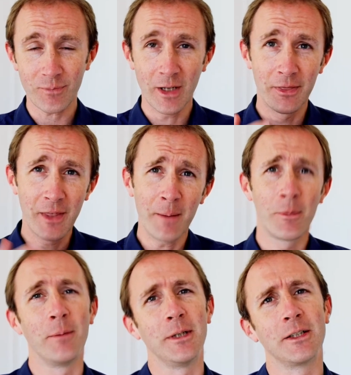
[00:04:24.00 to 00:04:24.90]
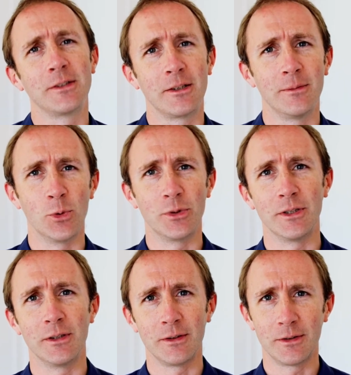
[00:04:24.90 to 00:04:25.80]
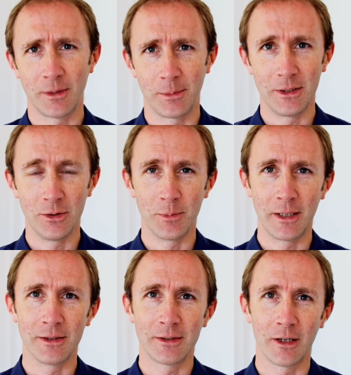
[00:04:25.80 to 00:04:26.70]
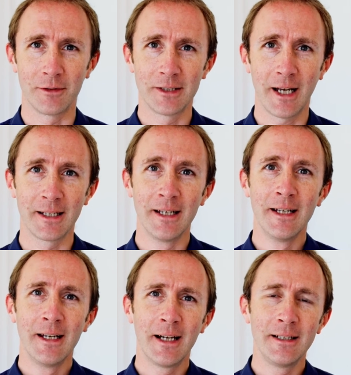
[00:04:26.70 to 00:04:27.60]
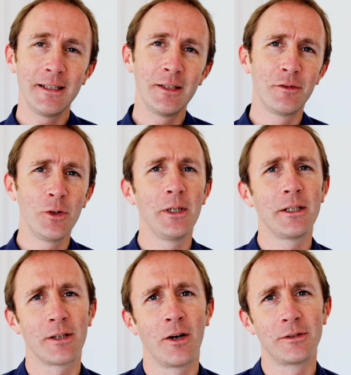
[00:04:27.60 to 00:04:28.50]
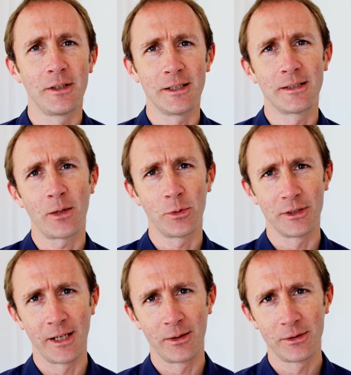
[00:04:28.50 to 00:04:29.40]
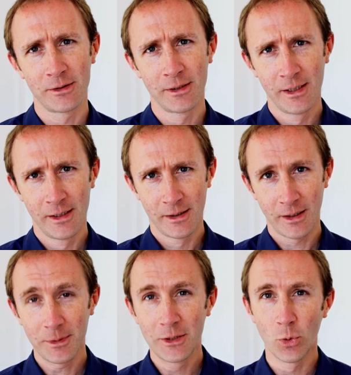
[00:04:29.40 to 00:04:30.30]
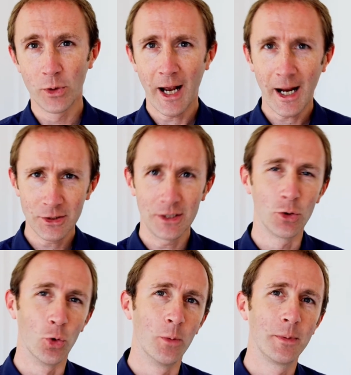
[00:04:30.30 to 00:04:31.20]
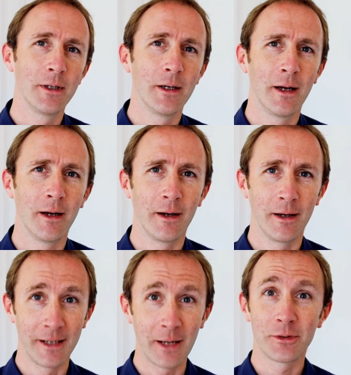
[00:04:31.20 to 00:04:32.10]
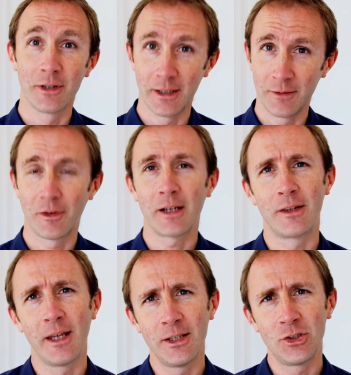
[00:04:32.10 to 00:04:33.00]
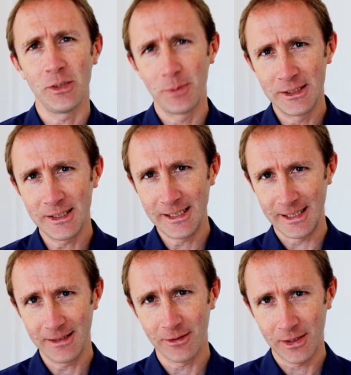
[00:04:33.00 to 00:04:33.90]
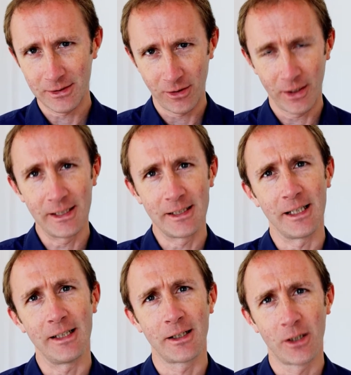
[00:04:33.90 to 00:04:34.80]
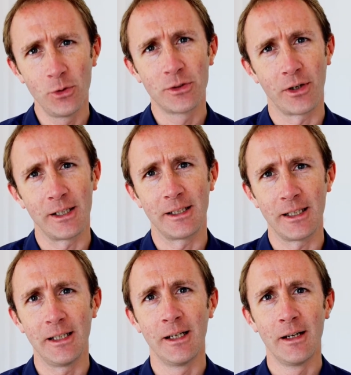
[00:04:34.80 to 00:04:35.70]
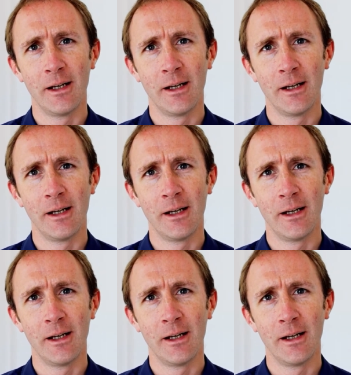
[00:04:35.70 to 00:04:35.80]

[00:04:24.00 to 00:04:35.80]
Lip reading: and that might be accessible to somebody who'd made this kind of attack. And indeed, a few weeks after the attack was announced, a company called HashiCorp announced that, in fact, their GPG key, so their signing key, their code signing key,